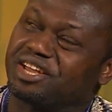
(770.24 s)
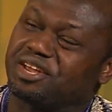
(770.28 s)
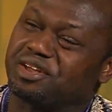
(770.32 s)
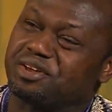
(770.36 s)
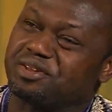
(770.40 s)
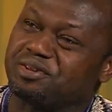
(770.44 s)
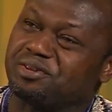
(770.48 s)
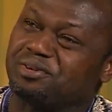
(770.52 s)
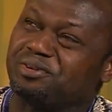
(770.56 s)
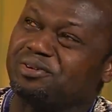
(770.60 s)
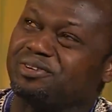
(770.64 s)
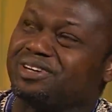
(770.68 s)

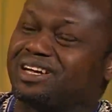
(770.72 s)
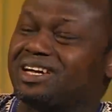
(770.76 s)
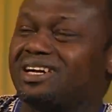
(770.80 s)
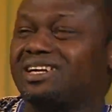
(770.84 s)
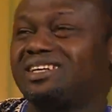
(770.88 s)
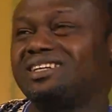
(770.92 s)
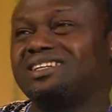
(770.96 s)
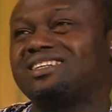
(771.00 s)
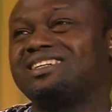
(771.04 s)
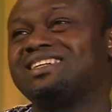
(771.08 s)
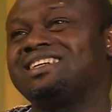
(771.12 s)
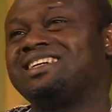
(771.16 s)
You know,
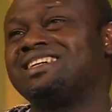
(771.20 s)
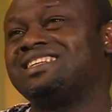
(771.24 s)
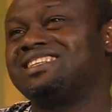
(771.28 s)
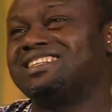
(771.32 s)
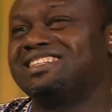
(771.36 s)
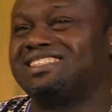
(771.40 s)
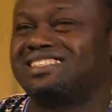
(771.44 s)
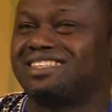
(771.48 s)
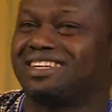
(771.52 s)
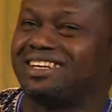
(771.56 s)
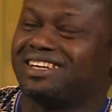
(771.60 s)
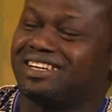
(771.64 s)

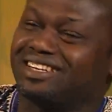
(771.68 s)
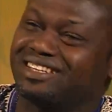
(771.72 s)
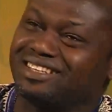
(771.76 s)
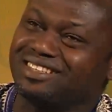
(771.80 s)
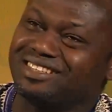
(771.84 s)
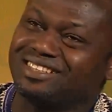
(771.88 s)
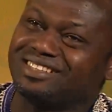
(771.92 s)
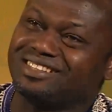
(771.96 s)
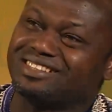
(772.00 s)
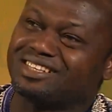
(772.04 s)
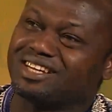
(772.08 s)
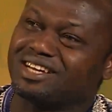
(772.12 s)

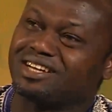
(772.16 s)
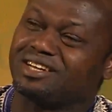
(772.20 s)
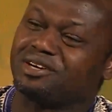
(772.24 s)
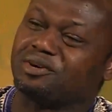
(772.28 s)
initially,